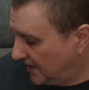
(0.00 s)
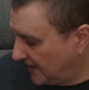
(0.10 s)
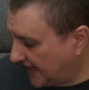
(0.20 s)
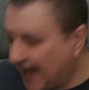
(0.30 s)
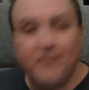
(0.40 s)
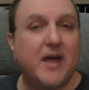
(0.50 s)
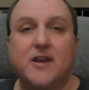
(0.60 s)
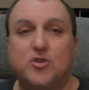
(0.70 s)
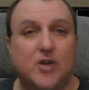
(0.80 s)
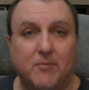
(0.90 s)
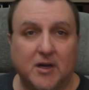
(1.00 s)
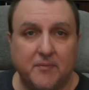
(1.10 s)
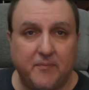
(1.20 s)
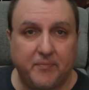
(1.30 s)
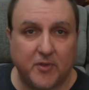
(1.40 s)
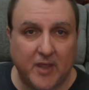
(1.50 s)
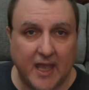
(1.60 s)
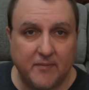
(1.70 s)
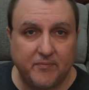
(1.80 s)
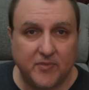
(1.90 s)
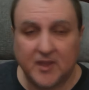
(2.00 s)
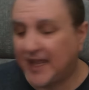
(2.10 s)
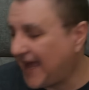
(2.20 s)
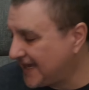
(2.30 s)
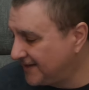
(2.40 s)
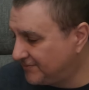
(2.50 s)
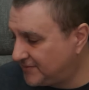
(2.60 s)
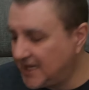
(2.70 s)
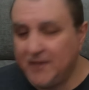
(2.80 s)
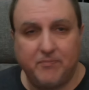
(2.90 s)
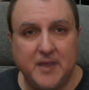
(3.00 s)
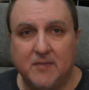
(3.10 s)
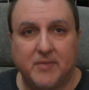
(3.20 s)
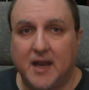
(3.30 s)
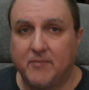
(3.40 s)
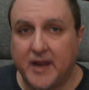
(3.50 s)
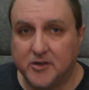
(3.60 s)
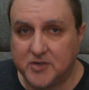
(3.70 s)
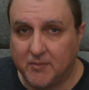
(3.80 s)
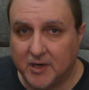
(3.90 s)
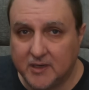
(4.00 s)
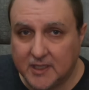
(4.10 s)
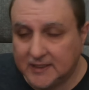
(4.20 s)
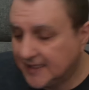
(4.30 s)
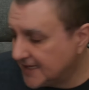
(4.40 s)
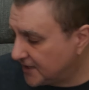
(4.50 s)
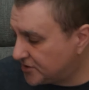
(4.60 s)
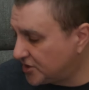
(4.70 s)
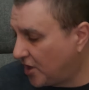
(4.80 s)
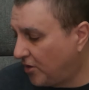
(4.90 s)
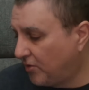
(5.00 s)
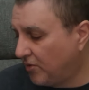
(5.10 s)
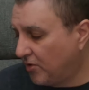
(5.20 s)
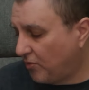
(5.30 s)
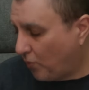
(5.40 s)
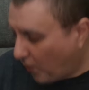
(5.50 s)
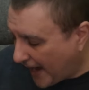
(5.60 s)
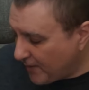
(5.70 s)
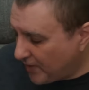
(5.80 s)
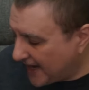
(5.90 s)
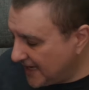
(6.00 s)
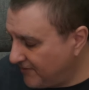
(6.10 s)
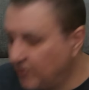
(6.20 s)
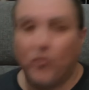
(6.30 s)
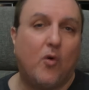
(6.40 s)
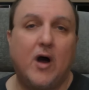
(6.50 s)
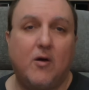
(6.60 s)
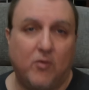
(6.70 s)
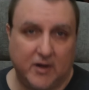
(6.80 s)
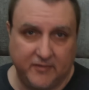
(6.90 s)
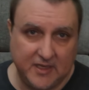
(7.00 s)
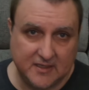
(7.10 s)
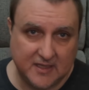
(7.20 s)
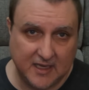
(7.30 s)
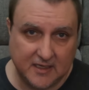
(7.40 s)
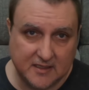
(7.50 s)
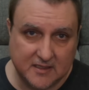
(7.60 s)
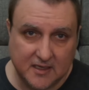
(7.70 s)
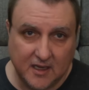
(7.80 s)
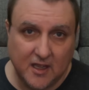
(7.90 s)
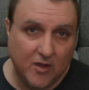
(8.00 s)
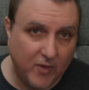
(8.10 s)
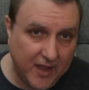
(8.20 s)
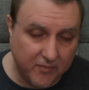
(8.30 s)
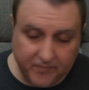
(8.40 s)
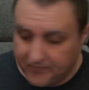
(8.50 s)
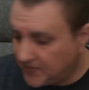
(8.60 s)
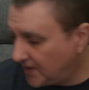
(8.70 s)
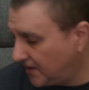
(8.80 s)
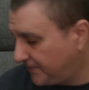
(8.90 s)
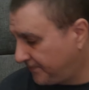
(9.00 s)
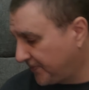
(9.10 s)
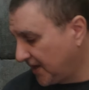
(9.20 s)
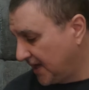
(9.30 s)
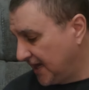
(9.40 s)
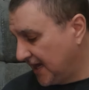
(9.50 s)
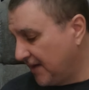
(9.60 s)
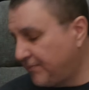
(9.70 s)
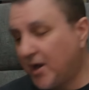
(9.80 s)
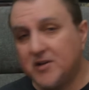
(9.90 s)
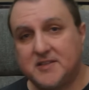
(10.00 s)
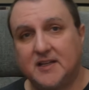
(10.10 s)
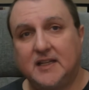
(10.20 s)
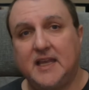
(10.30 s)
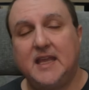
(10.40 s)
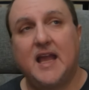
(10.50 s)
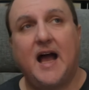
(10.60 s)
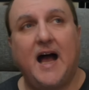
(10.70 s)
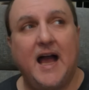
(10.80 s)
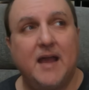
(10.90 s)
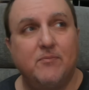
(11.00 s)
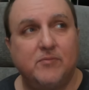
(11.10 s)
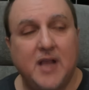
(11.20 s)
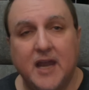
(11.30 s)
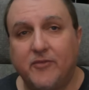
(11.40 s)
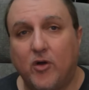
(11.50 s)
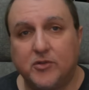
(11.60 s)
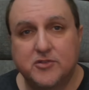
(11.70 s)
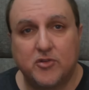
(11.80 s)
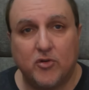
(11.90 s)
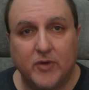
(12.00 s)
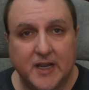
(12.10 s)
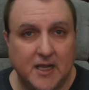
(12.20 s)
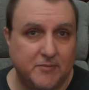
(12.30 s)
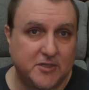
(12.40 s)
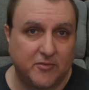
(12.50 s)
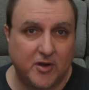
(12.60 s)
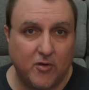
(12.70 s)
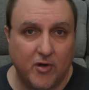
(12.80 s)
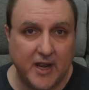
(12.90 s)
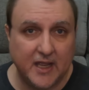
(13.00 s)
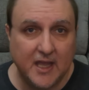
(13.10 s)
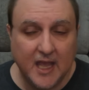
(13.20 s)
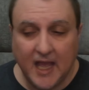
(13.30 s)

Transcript: Like, I'm not a drummer, okay? Like, I can keep beat, but I'm not a drummer. So why would I even want one of these things? Well, personally, I'm kind of old school when it comes to recording.